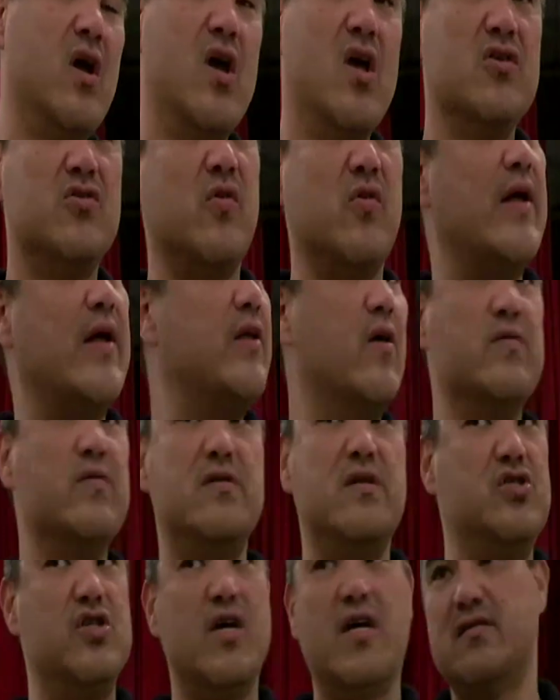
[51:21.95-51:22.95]
So I don't
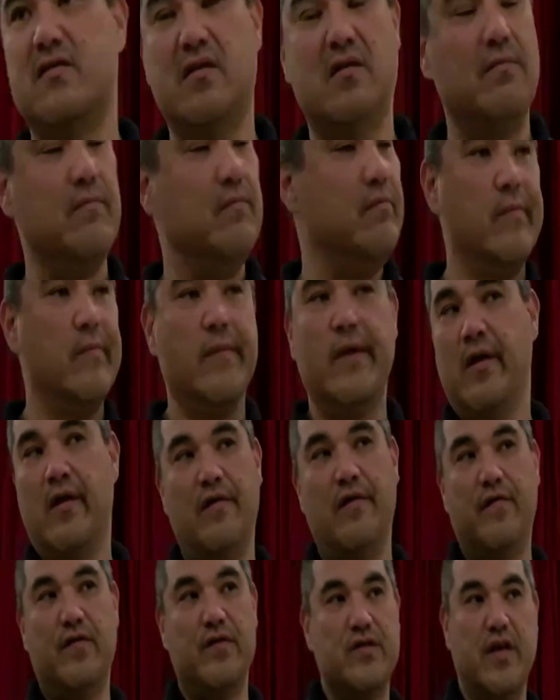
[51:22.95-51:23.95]
suggest them
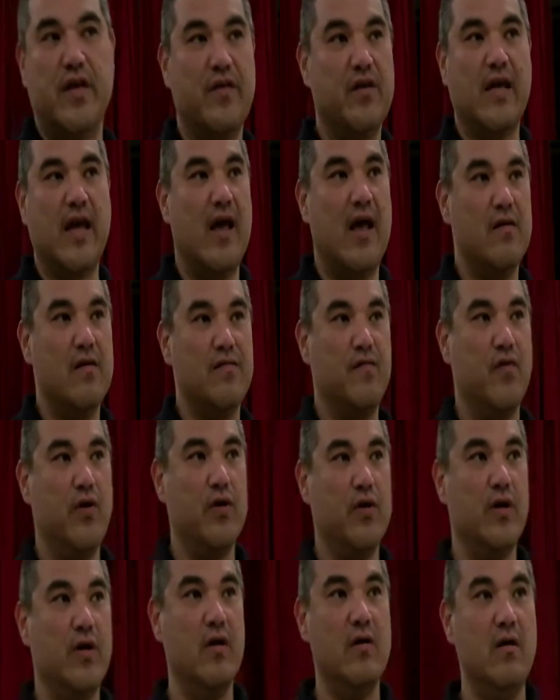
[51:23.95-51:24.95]
for Southern
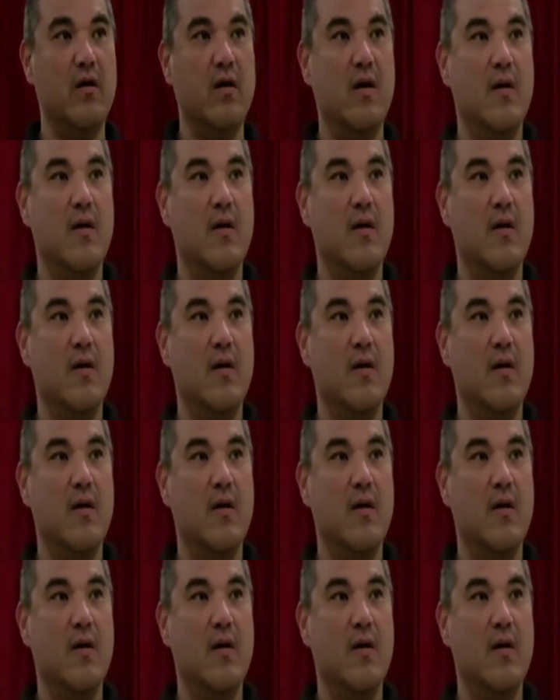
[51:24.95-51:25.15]
California.